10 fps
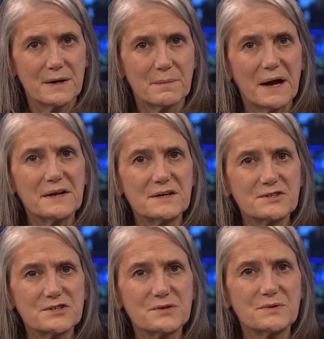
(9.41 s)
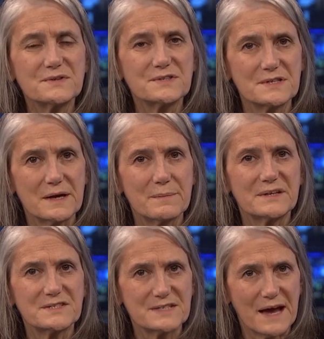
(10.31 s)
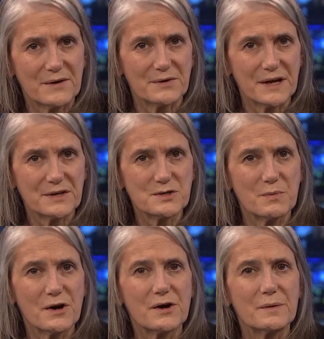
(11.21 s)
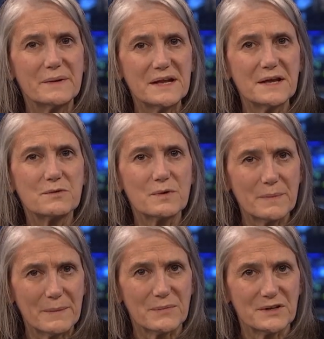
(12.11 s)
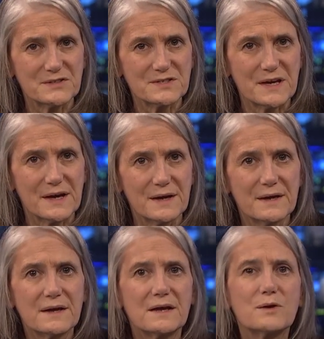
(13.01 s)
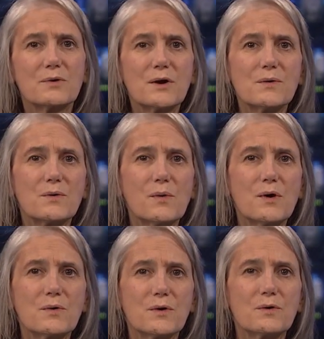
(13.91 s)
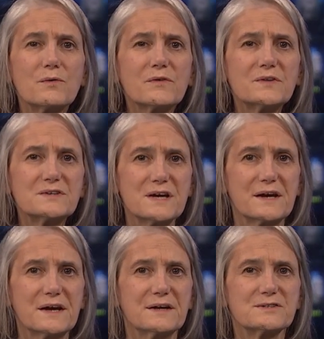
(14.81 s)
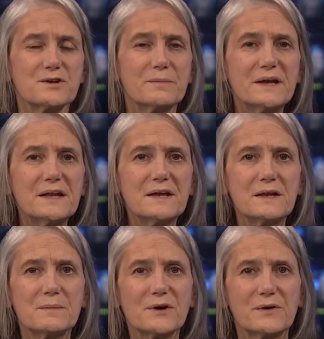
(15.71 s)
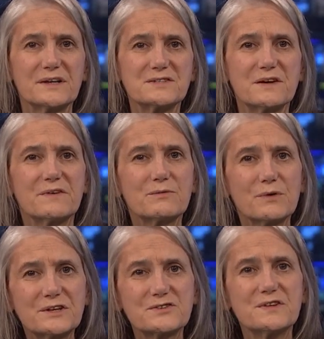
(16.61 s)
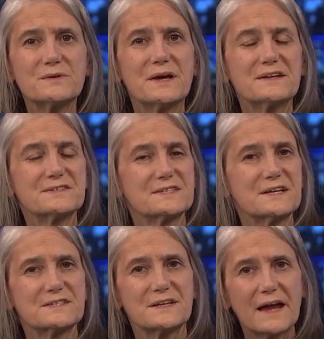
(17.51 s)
Biden issued the statement Saturday to mark Armenian Remembrance Day. He wrote, quote, "Over the decades, Armenian immigrants have enriched the United States in